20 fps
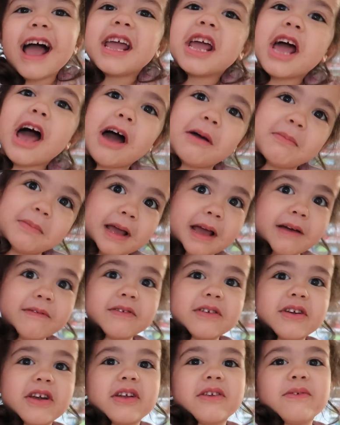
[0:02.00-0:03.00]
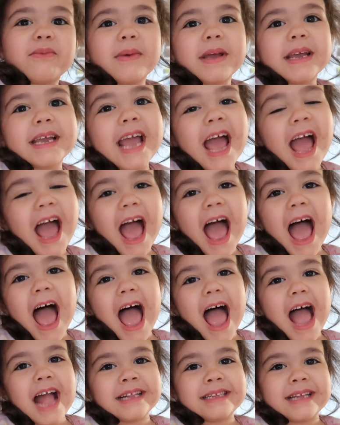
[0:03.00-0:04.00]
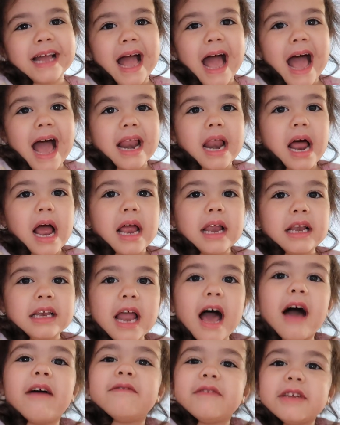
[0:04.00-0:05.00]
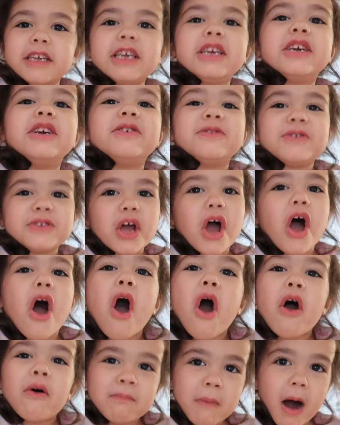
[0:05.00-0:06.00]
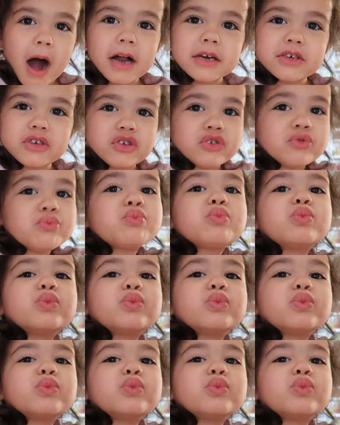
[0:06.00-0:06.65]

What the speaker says: hope you have a good weekend. I love you so much.